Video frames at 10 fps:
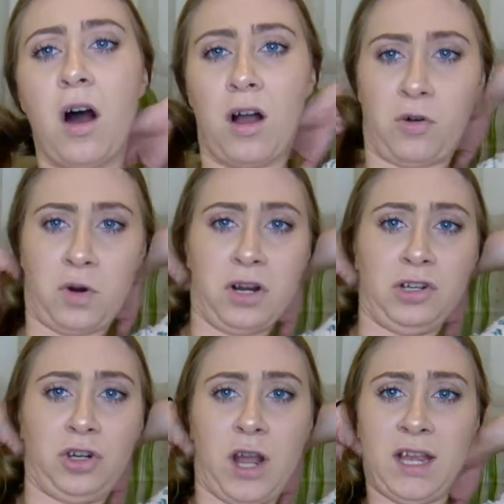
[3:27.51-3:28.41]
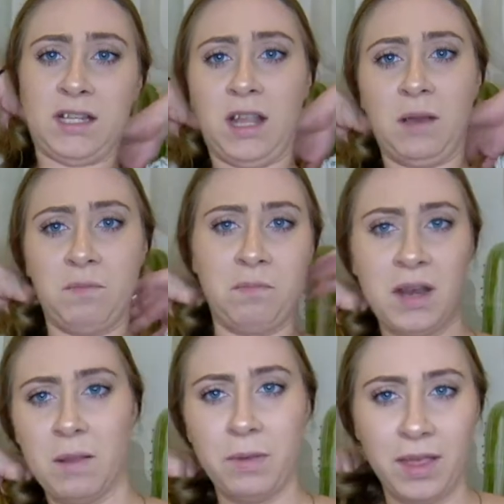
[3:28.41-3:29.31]
awkward trying to like
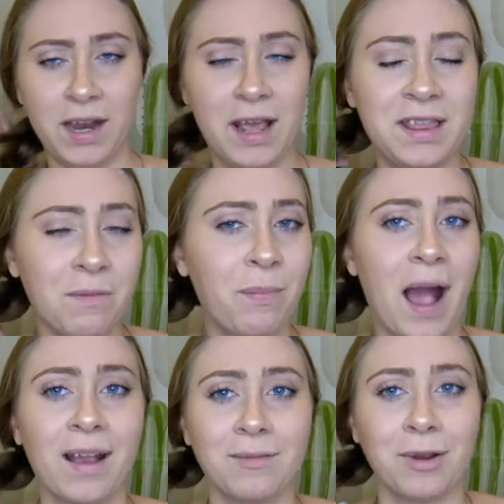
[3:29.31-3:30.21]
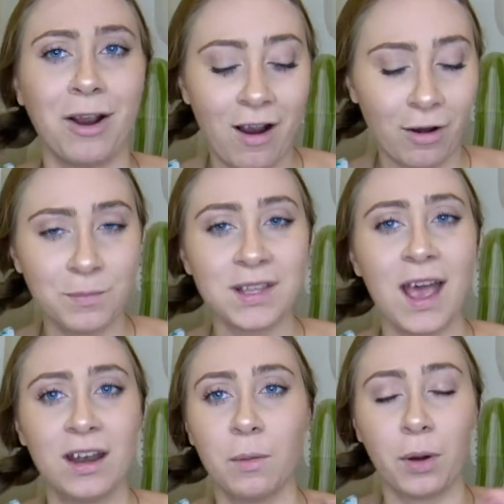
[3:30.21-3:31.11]
manipulate it in the back and my arms
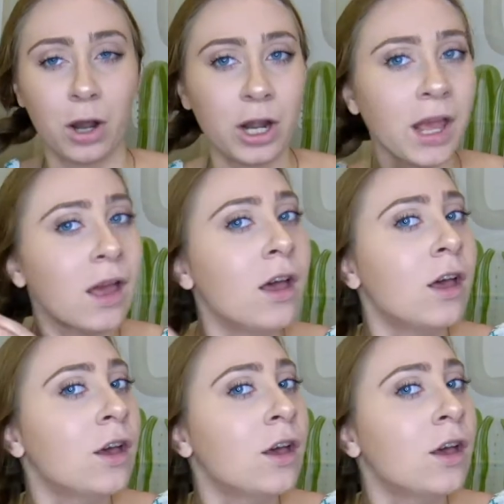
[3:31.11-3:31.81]
end up hurting.